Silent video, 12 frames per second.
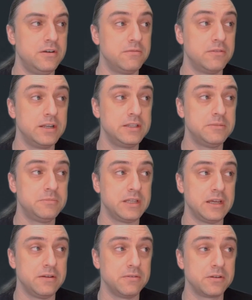write them
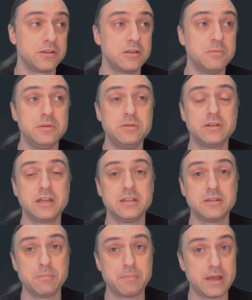down,
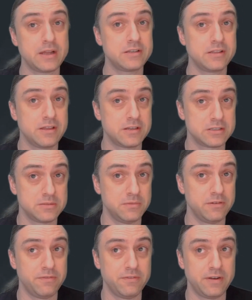communicate them back to the
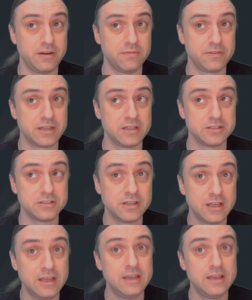customer for verification,